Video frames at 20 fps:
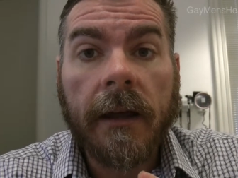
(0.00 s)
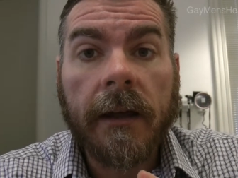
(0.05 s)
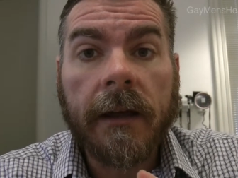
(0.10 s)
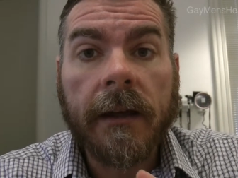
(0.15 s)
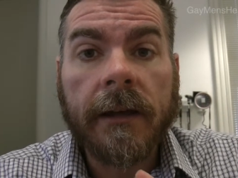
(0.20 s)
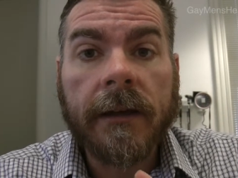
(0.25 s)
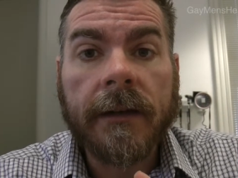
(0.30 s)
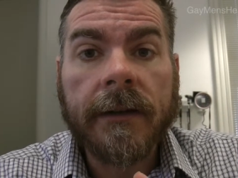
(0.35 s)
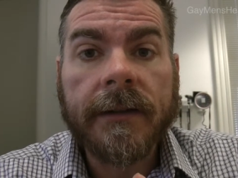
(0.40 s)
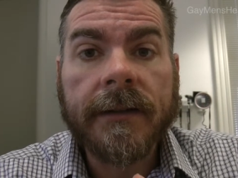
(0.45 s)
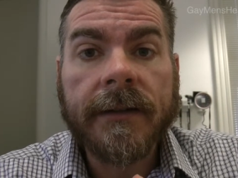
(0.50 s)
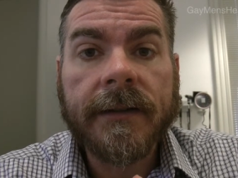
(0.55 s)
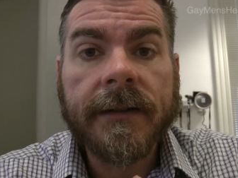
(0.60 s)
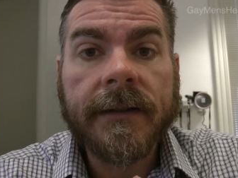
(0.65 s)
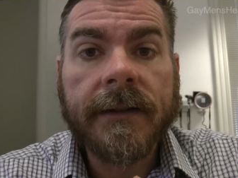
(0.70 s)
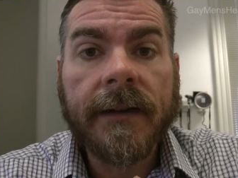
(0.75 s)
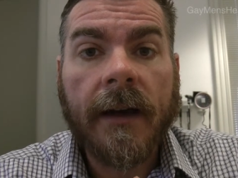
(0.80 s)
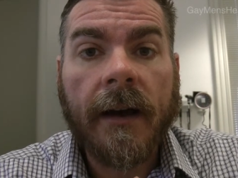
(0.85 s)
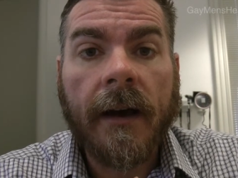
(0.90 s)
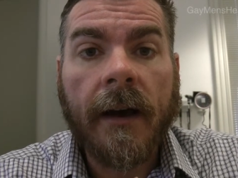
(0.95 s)

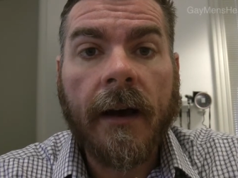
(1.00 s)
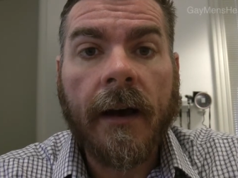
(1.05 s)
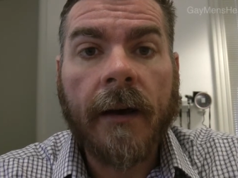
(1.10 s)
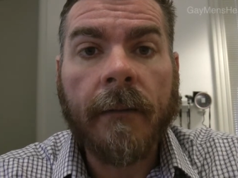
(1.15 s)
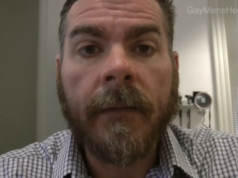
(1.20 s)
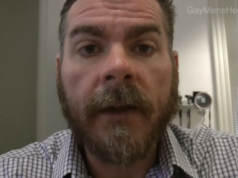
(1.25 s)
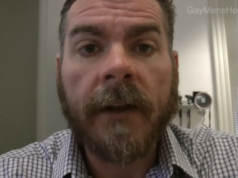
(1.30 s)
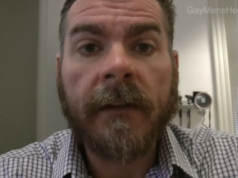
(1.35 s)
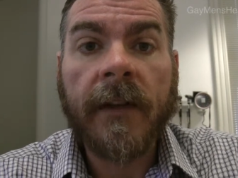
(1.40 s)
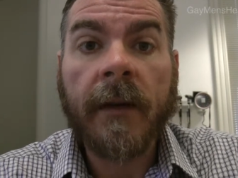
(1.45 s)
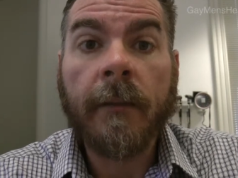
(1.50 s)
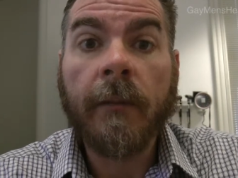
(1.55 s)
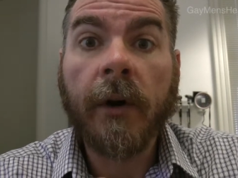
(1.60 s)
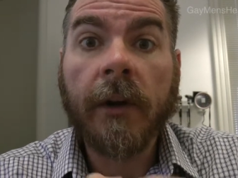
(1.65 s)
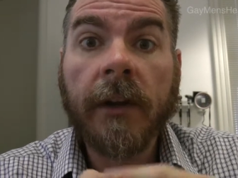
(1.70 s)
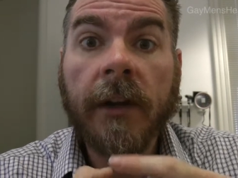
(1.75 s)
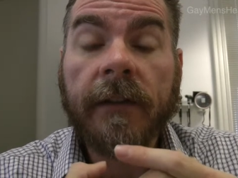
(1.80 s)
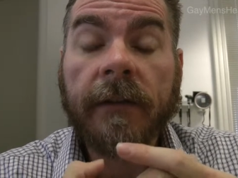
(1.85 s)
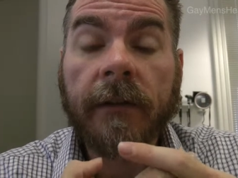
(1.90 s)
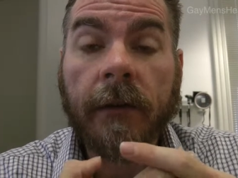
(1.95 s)
is um, if they're
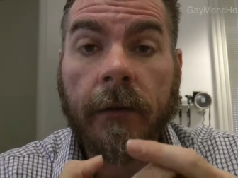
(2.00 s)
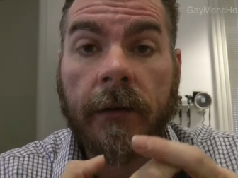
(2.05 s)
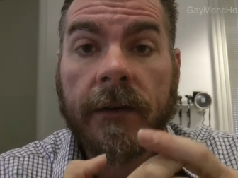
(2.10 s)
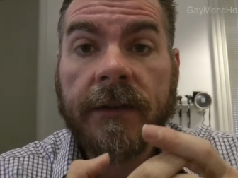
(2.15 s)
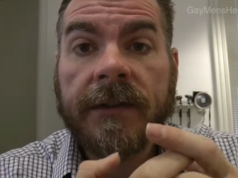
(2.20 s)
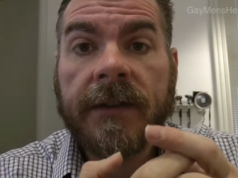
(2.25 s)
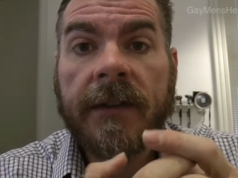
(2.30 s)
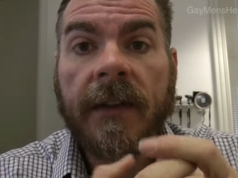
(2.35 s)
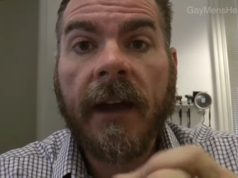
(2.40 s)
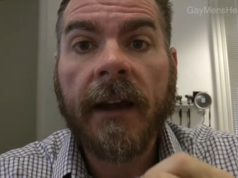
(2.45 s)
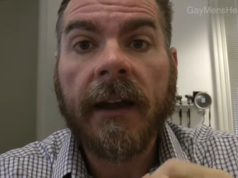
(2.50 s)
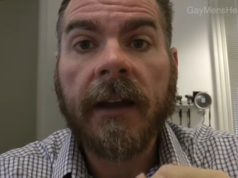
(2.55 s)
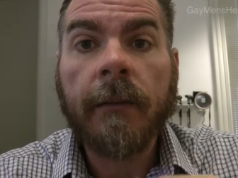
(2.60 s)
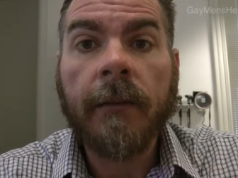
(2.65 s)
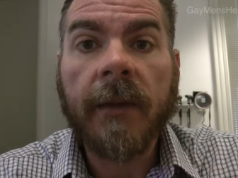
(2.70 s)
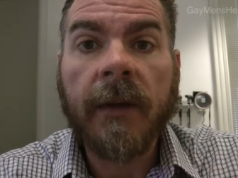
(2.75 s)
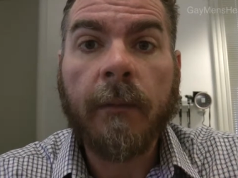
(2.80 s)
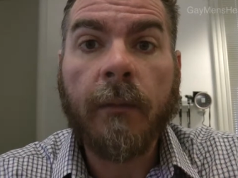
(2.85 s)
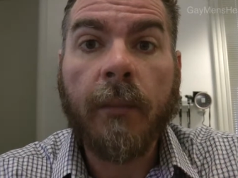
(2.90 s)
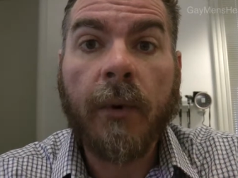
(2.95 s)
bodily fluids, so that
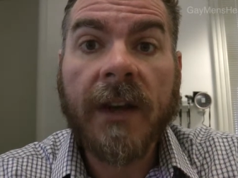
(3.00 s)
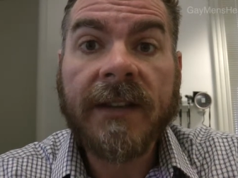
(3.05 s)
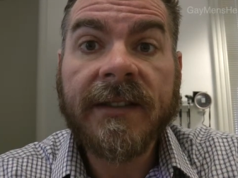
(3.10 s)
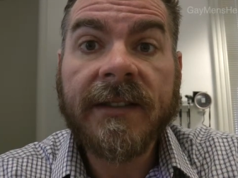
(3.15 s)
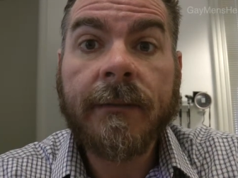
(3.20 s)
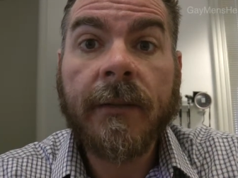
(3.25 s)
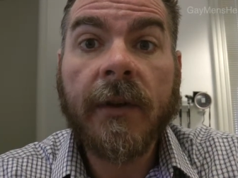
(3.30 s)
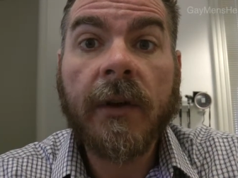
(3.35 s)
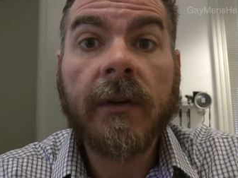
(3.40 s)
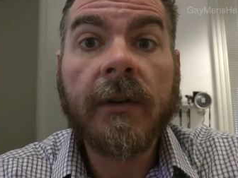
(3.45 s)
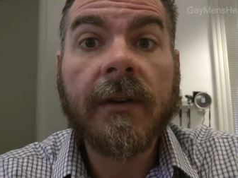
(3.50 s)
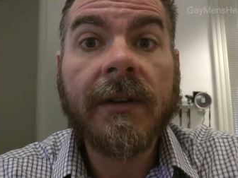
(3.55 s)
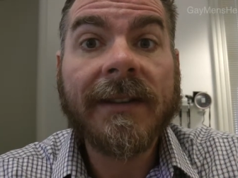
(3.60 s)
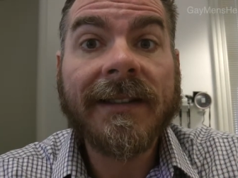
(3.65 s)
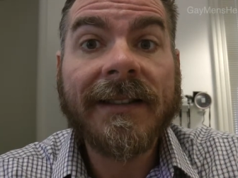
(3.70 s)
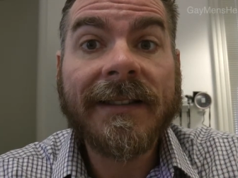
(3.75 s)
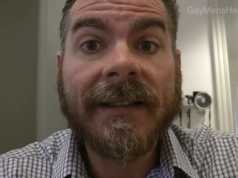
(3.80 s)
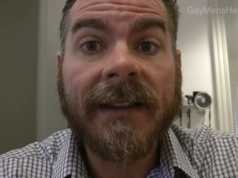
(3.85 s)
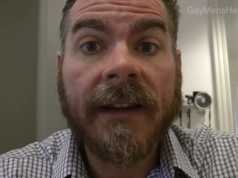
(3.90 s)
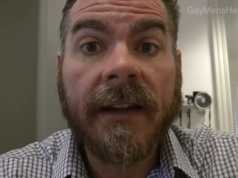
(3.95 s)
can be breast milk,
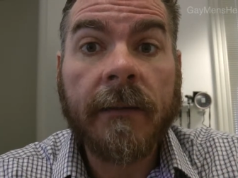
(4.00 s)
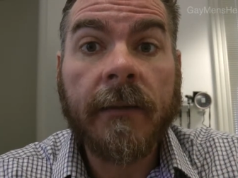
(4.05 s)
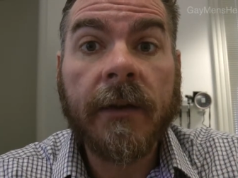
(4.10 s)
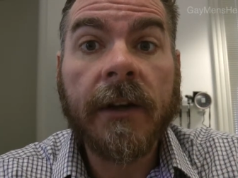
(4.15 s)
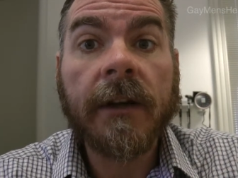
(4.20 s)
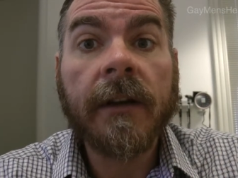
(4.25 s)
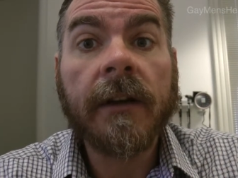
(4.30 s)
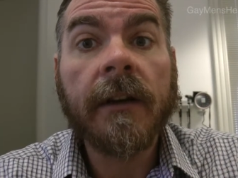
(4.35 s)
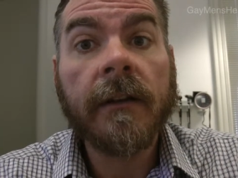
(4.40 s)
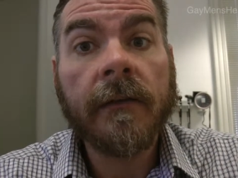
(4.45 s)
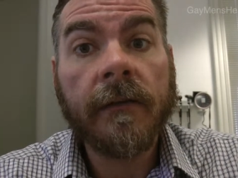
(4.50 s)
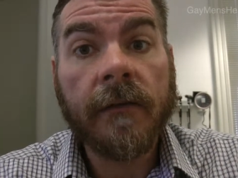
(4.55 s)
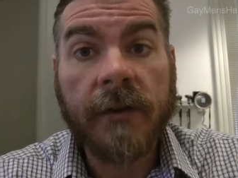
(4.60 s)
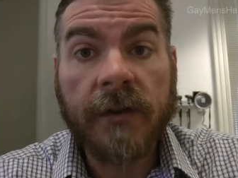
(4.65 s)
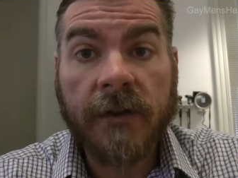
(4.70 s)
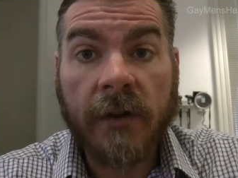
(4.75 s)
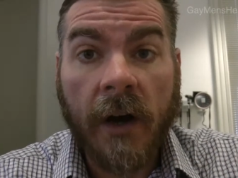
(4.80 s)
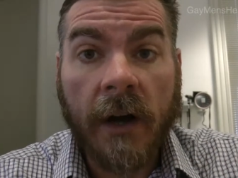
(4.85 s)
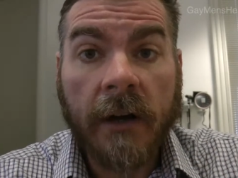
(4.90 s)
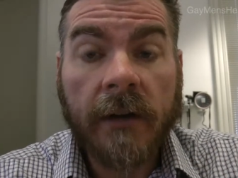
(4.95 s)
semen,
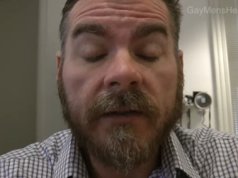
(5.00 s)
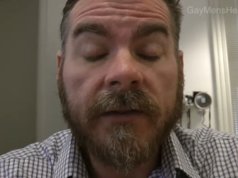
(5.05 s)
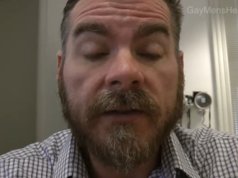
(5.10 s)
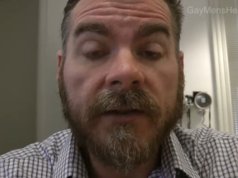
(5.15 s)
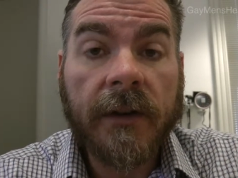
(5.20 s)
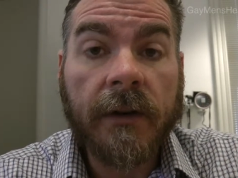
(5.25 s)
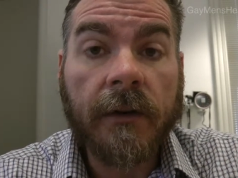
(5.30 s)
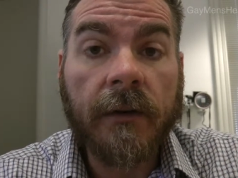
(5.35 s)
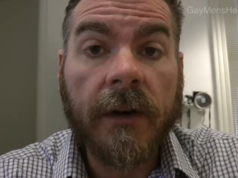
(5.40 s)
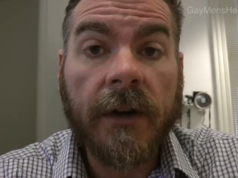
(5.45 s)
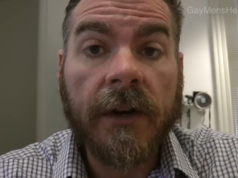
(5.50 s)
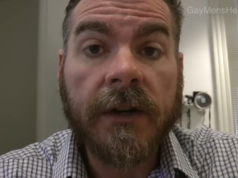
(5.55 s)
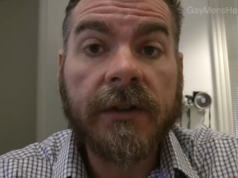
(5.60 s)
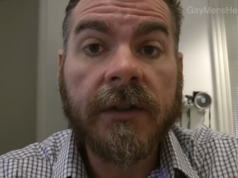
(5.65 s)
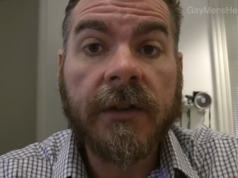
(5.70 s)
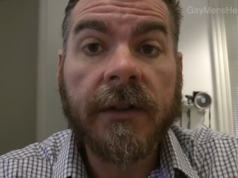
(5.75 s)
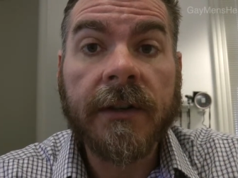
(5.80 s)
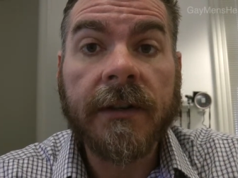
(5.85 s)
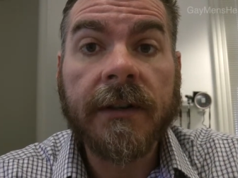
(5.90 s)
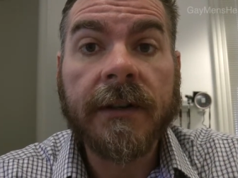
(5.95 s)
vaginal
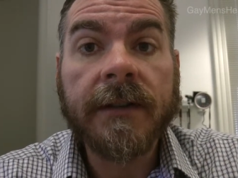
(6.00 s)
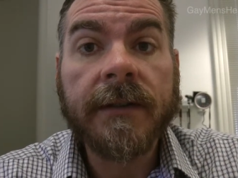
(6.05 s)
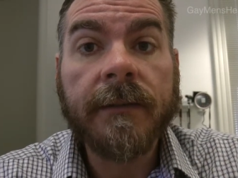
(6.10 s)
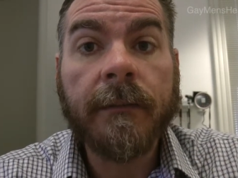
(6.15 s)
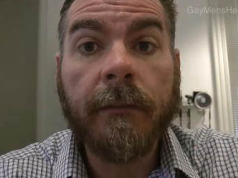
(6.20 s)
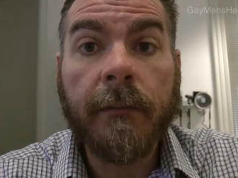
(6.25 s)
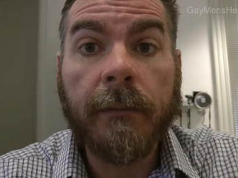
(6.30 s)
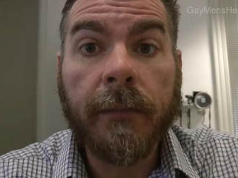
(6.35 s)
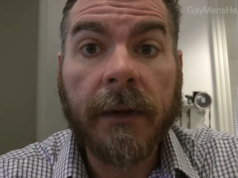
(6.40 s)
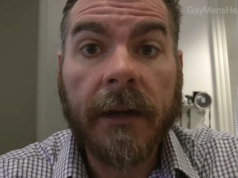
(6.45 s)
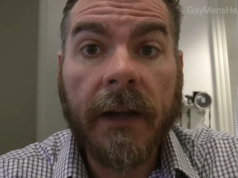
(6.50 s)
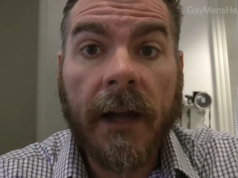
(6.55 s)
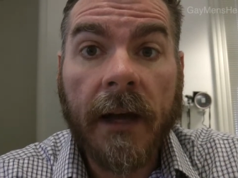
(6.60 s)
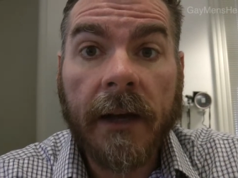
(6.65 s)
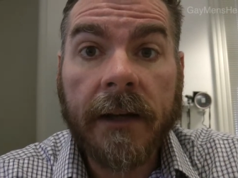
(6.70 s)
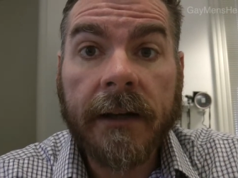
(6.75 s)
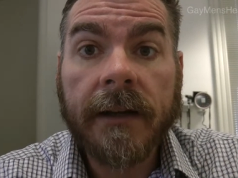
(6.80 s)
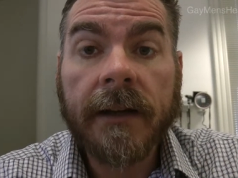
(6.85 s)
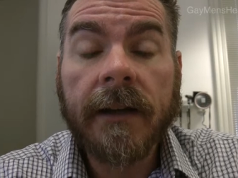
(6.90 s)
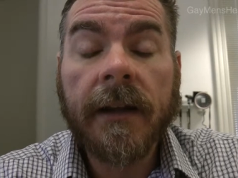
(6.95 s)
secretions,
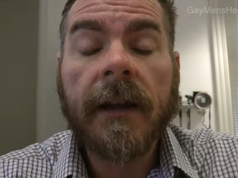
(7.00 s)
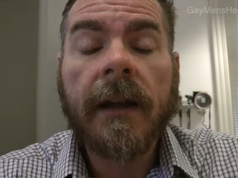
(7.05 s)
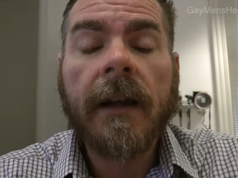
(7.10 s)
blood,